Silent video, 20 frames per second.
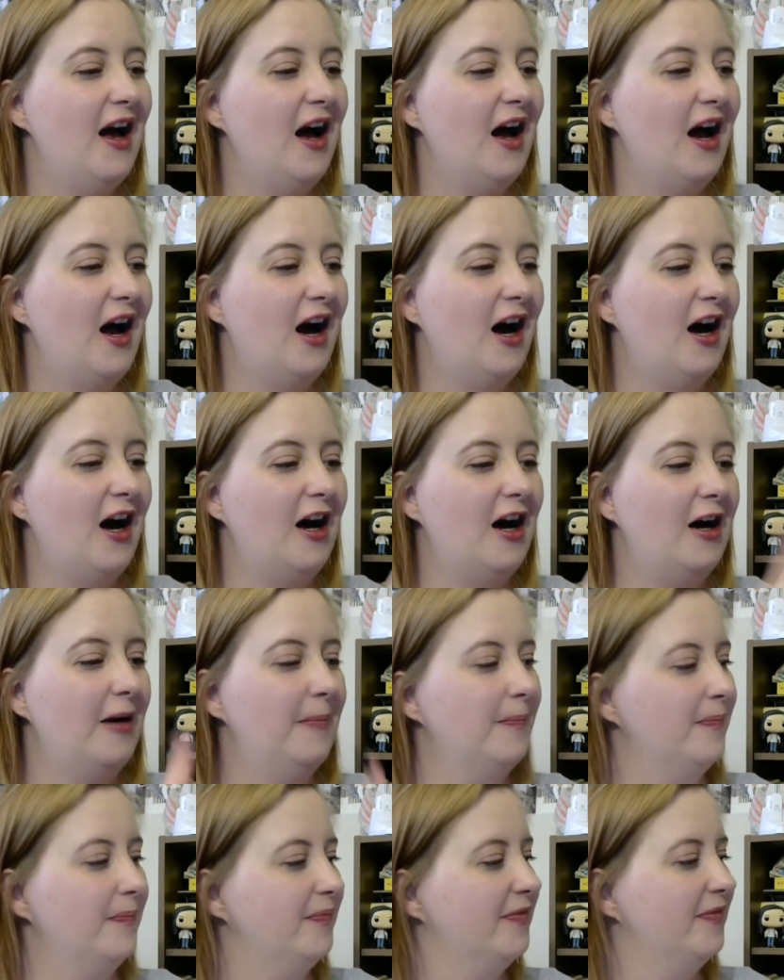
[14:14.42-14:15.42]

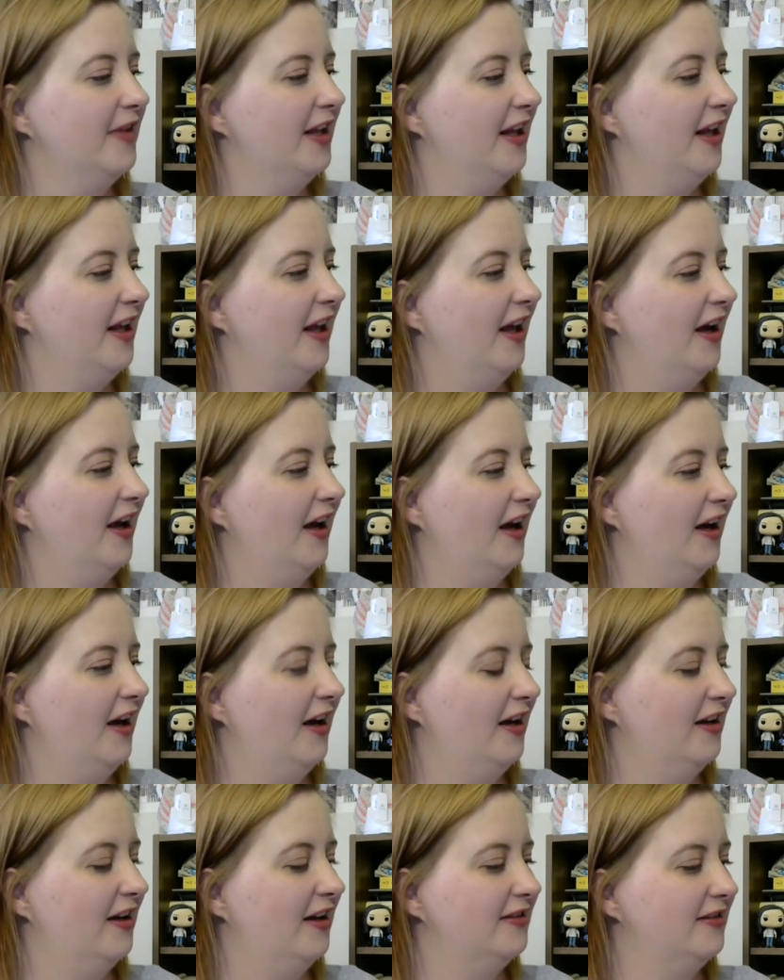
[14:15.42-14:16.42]
um,
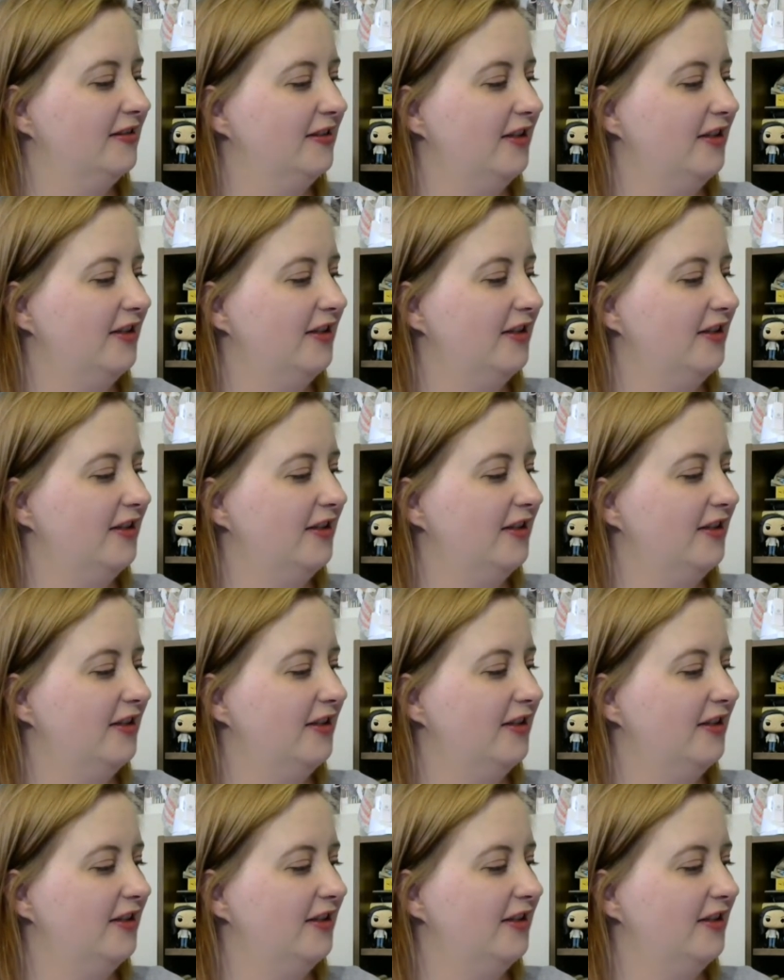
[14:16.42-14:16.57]
uh,